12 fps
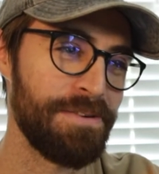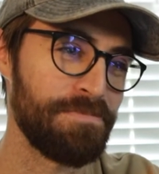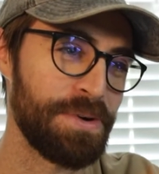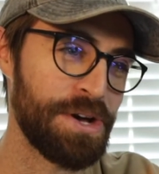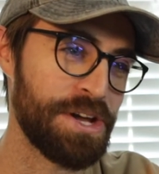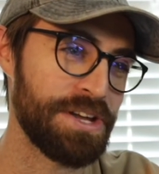
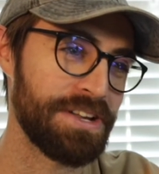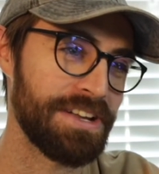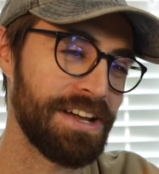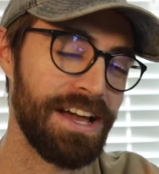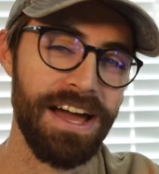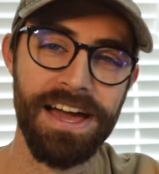but
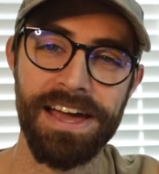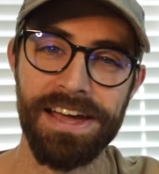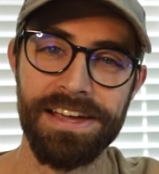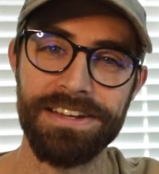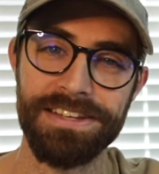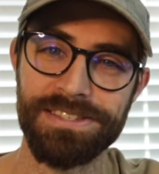
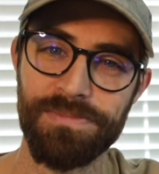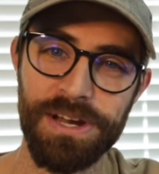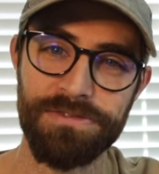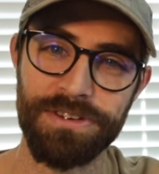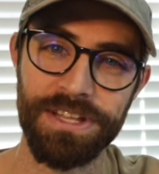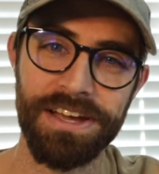I need some money
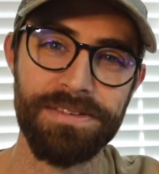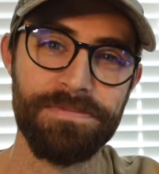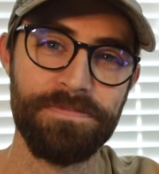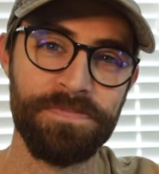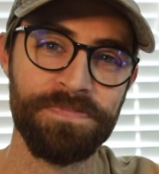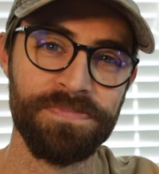for that.
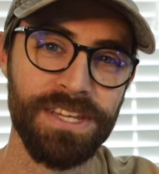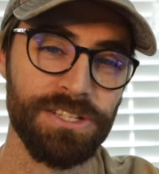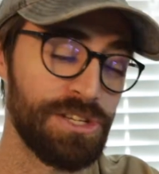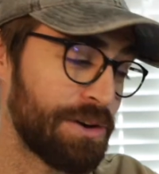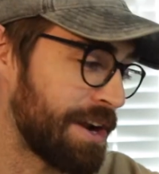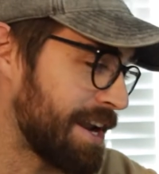
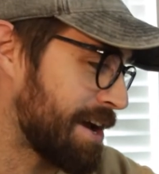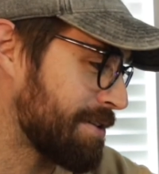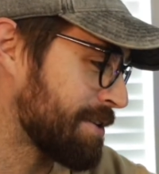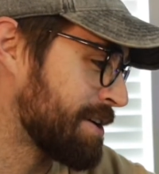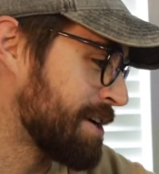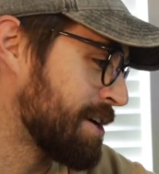So right
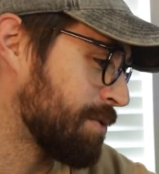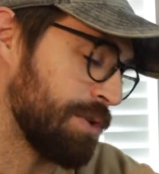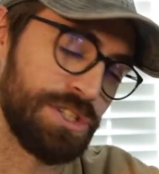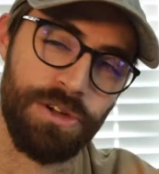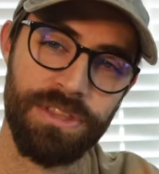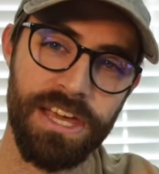now, we
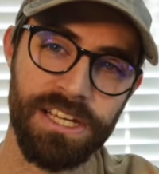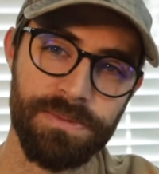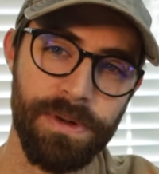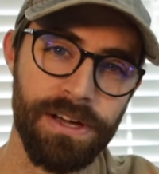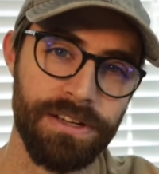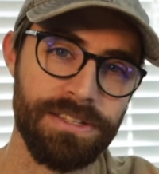just go with the
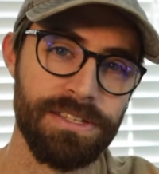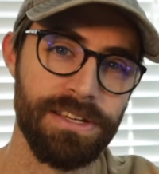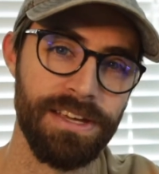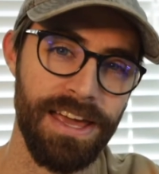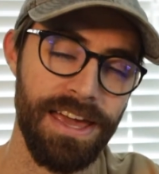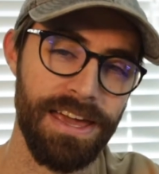Xbox.
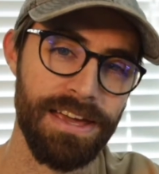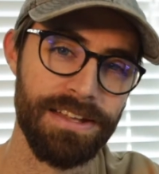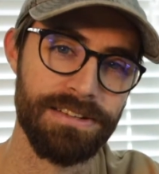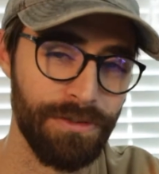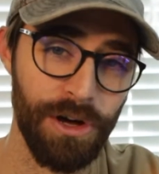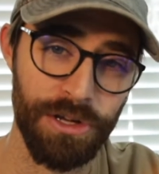
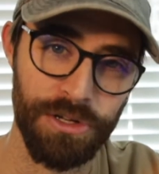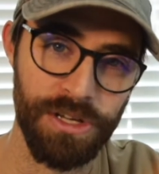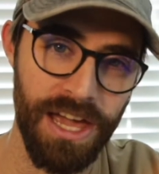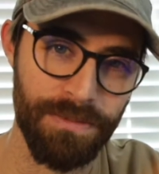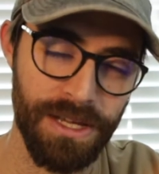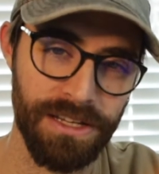And for all you
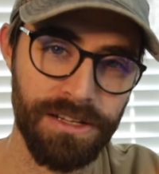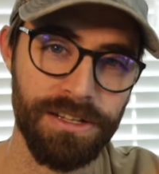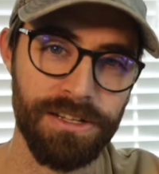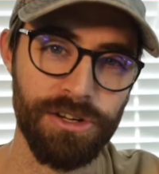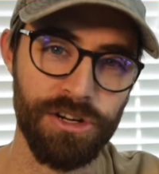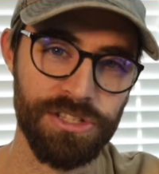gaming
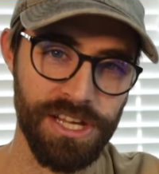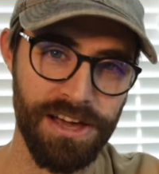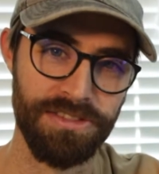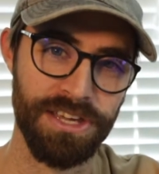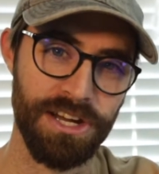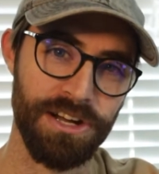nerds
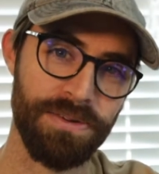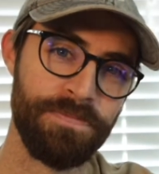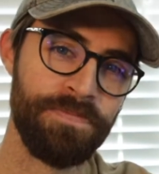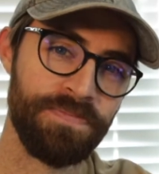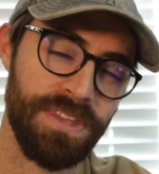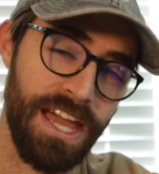out there,
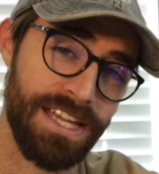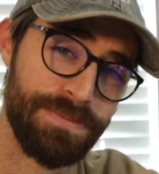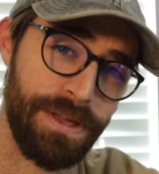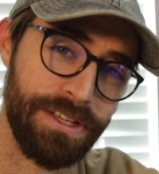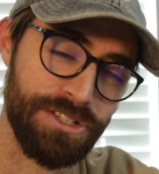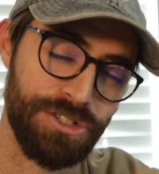
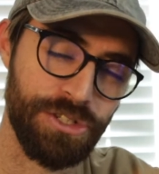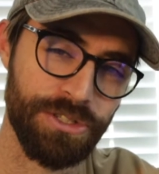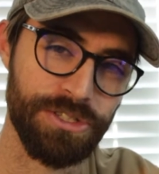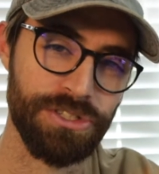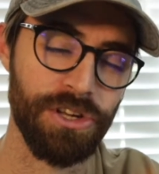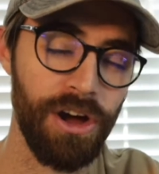Xbox
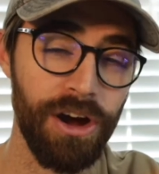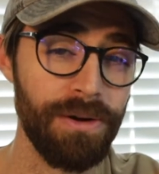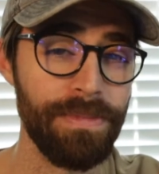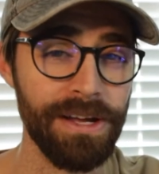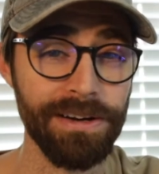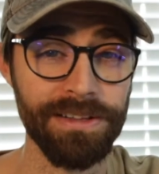controllers are
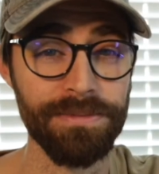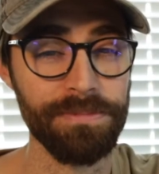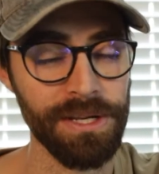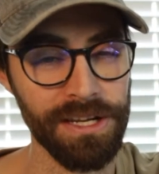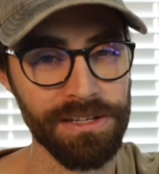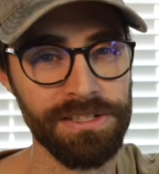better than
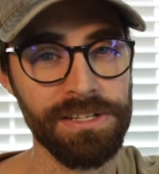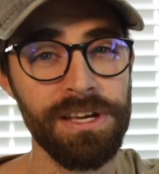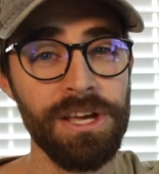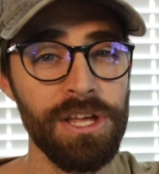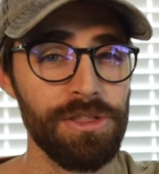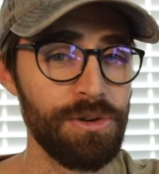PS3,
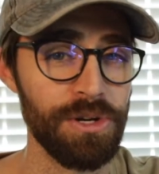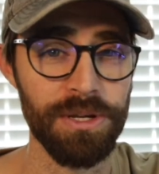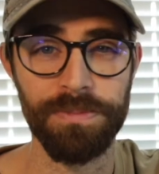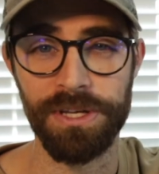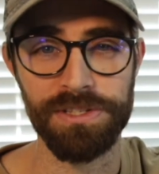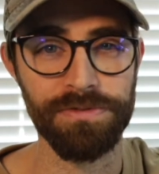
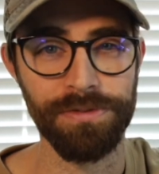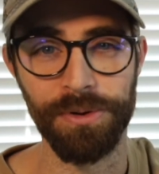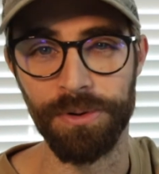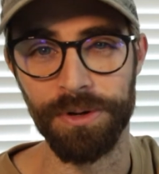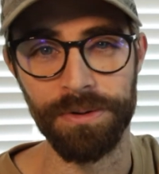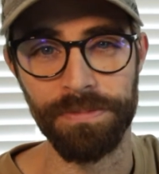
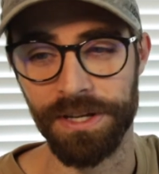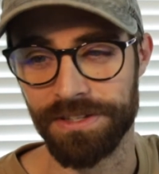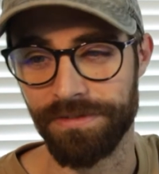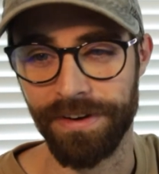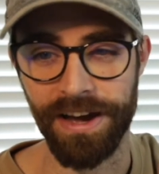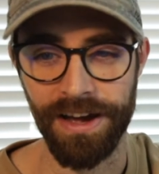PS4,
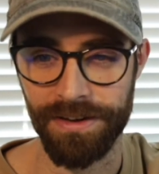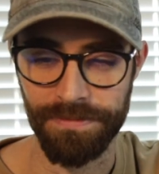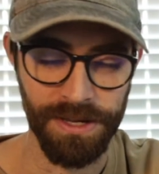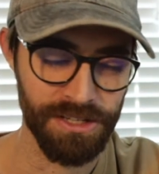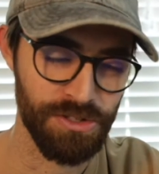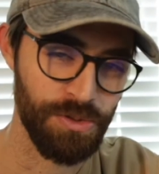PS5,
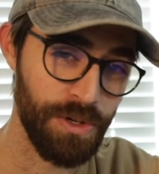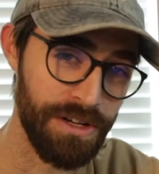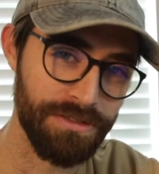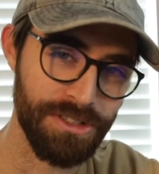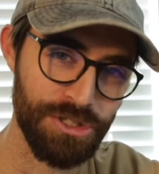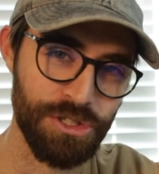
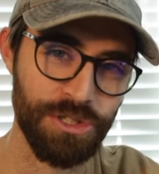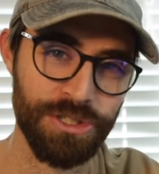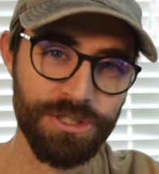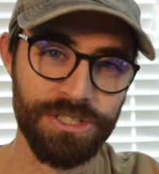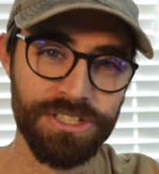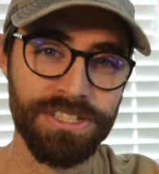PS12
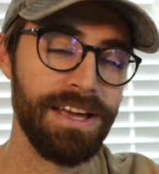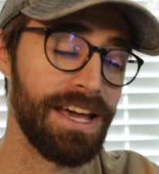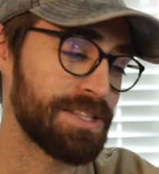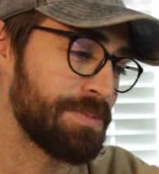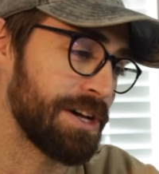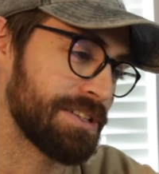controllers.
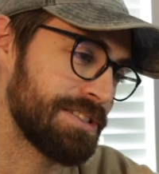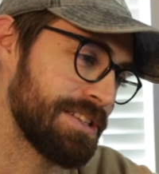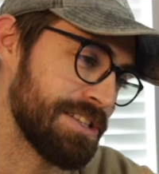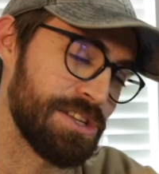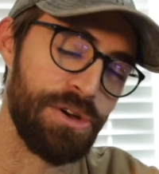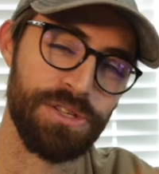Xbox
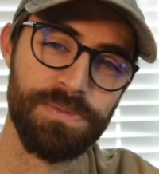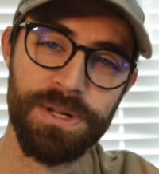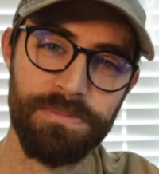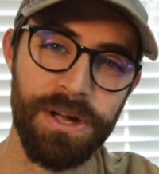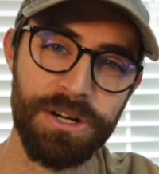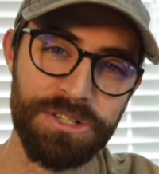has always been a
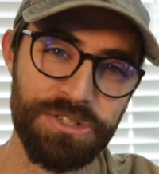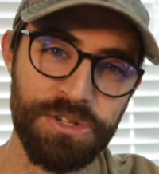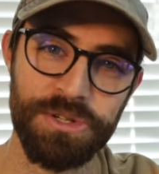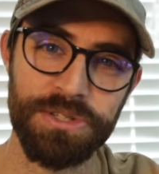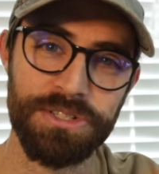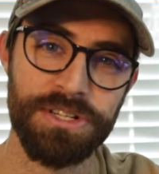better
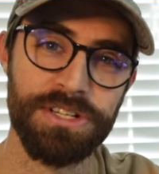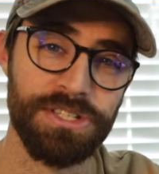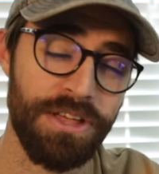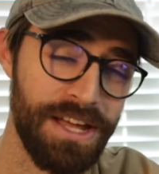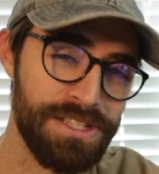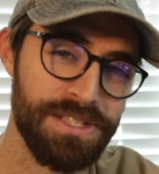controller. So
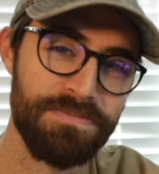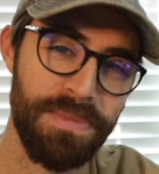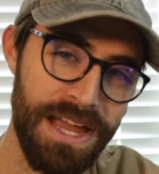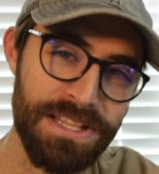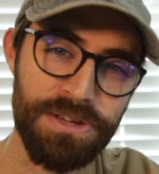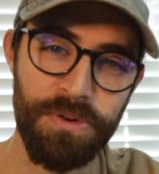that's
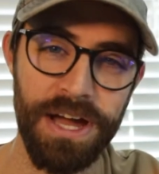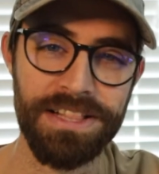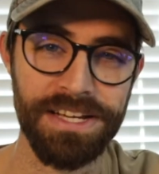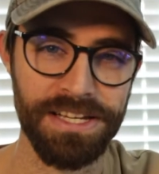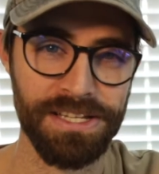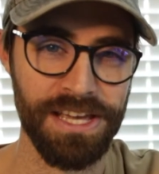mainly why I
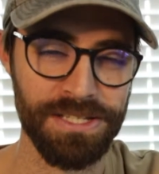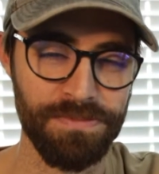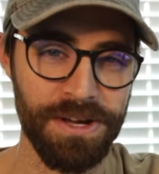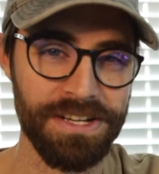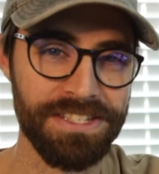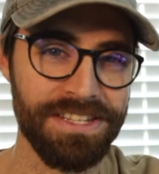like
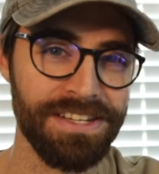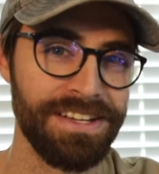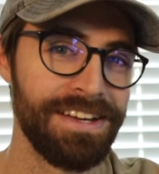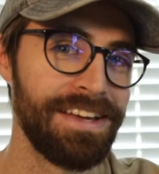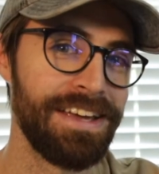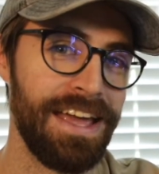Xbox.
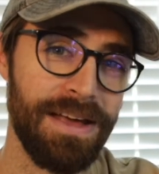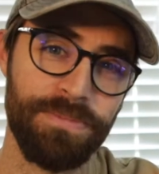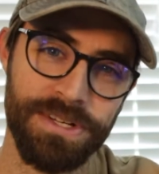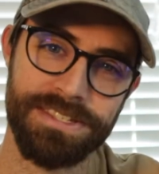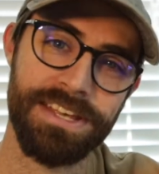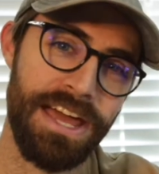And
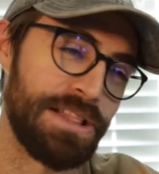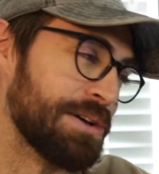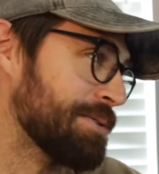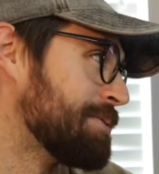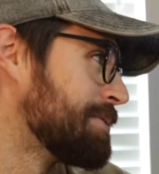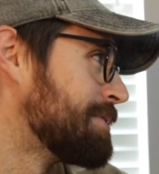plus
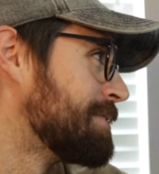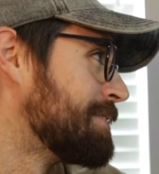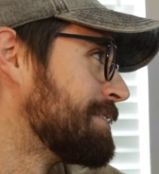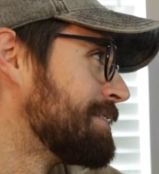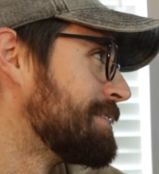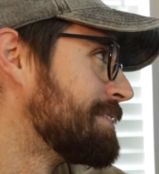Halo
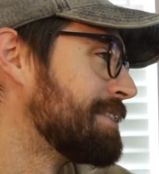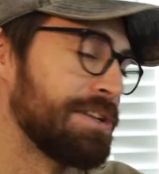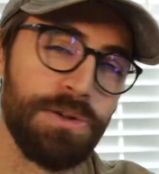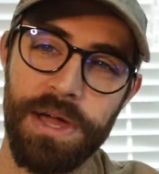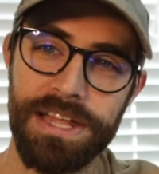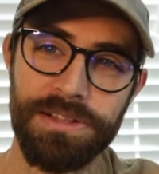the
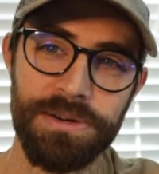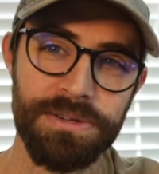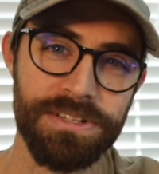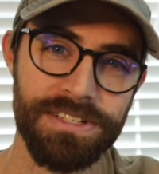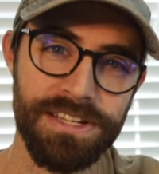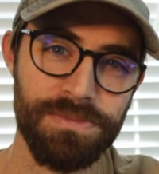new Halo.
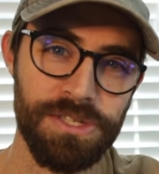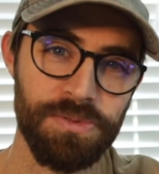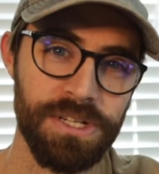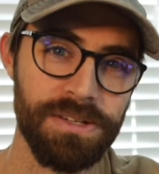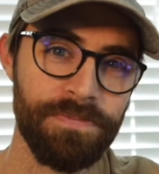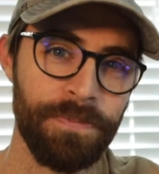It's gonna be sweet.